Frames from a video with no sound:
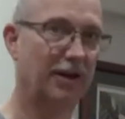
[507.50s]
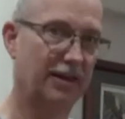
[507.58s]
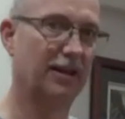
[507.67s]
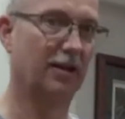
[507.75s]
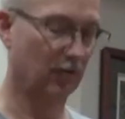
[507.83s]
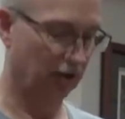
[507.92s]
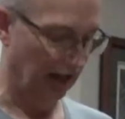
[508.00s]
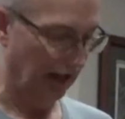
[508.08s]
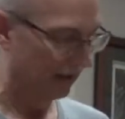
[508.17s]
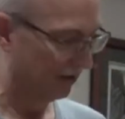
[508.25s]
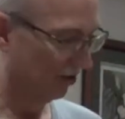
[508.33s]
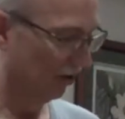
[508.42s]
but I think it really
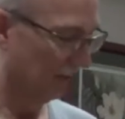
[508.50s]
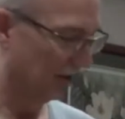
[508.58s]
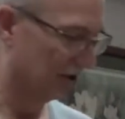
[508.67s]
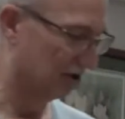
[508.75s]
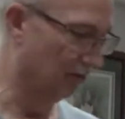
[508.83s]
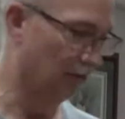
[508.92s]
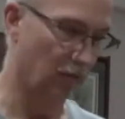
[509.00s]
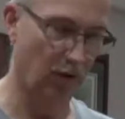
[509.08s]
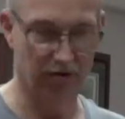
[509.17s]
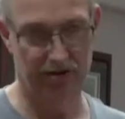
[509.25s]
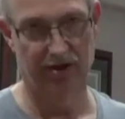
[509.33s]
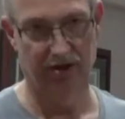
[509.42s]
adds to it because we
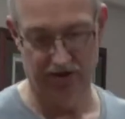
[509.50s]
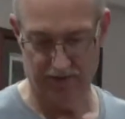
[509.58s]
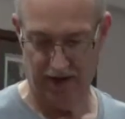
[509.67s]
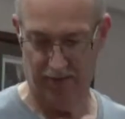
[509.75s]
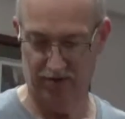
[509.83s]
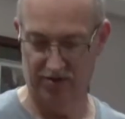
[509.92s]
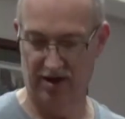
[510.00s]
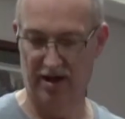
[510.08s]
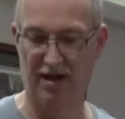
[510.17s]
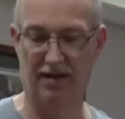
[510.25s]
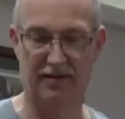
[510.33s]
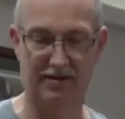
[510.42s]
roasted those peppers.
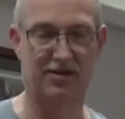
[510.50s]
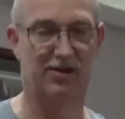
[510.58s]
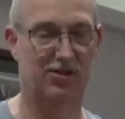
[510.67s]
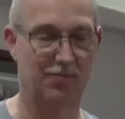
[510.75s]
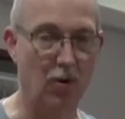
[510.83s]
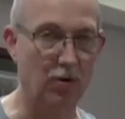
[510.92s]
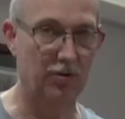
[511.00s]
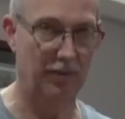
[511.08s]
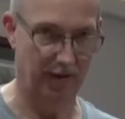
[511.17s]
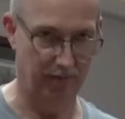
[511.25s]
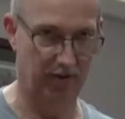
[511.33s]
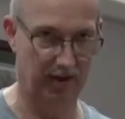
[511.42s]
This is smoked
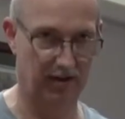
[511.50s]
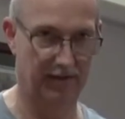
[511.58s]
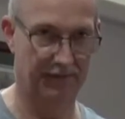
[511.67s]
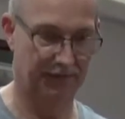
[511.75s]
paprika.